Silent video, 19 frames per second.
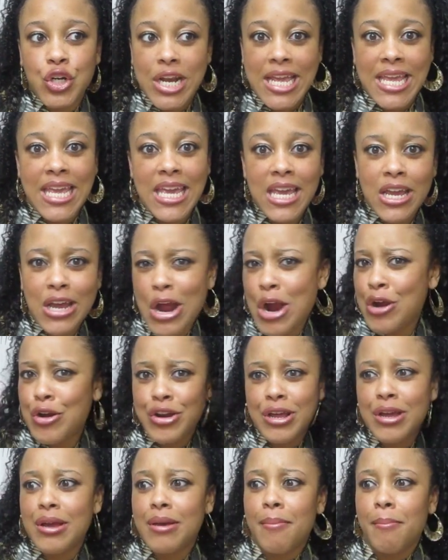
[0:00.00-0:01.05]
going to get are going
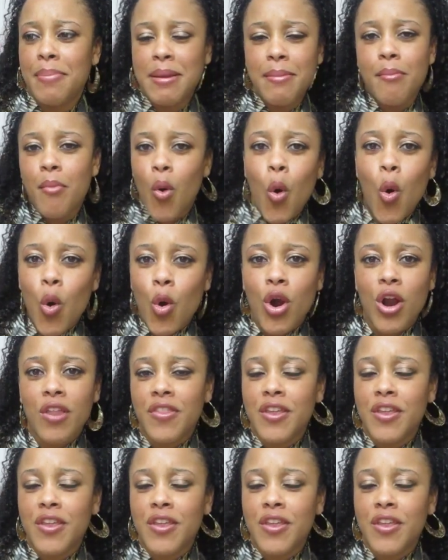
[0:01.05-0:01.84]
to be more